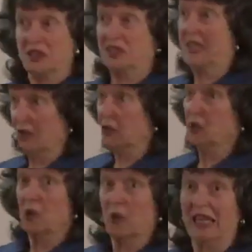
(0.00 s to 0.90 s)
a steel
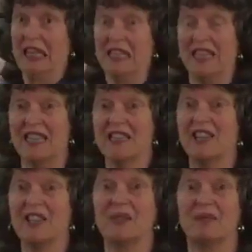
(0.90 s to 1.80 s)
door when he sees
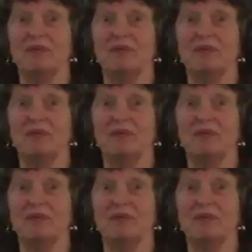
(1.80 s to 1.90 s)
it.